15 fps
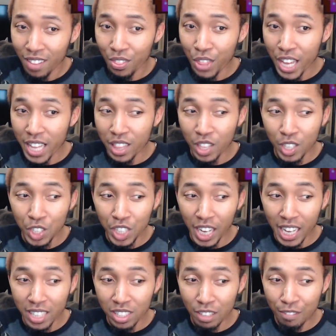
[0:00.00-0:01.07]
then the
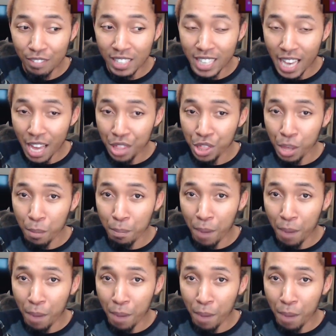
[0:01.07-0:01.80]
chance of death in